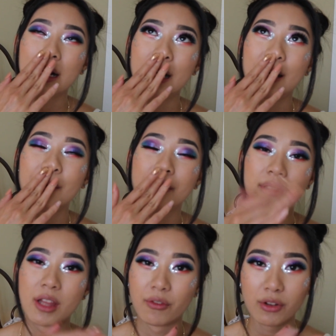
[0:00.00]

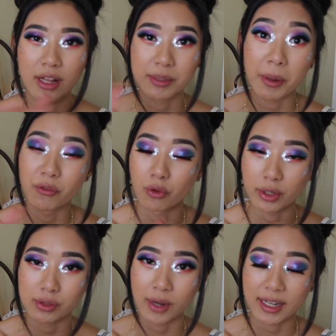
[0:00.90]
level as my
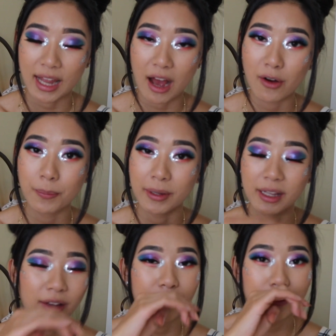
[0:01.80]
voice right now,
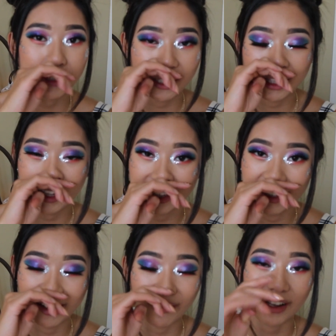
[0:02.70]
but
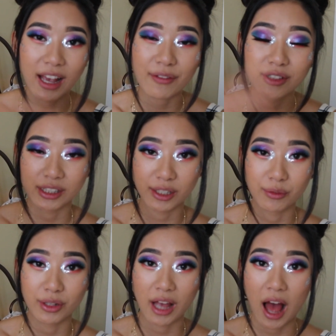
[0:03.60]
if I have to sing
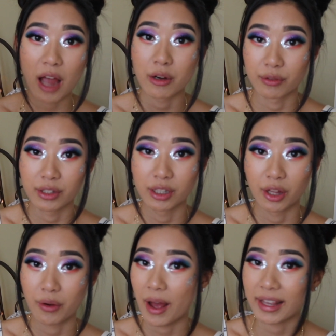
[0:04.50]
really high or really
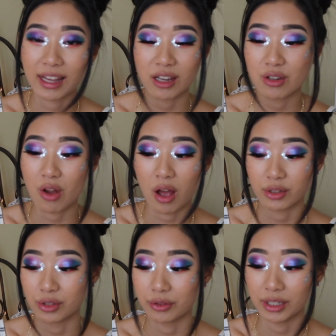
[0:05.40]
low, I
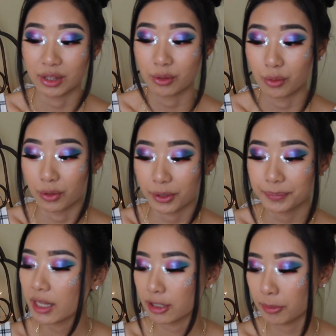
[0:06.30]
cannot do either or.
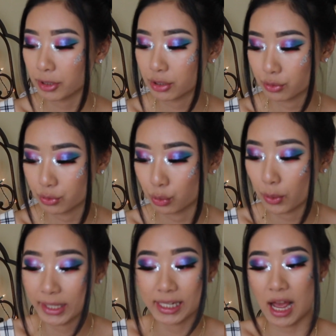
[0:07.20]
Number
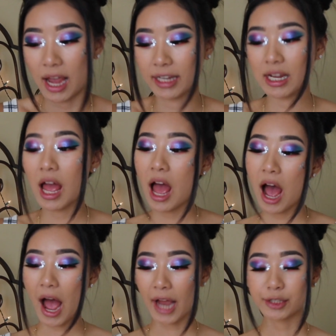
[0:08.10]
29,
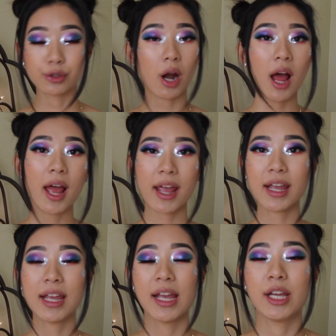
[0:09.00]
I
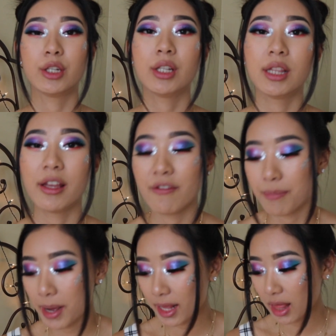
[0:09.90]
try to live
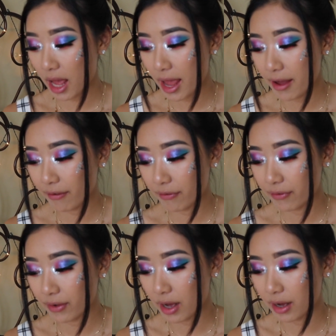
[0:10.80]
my life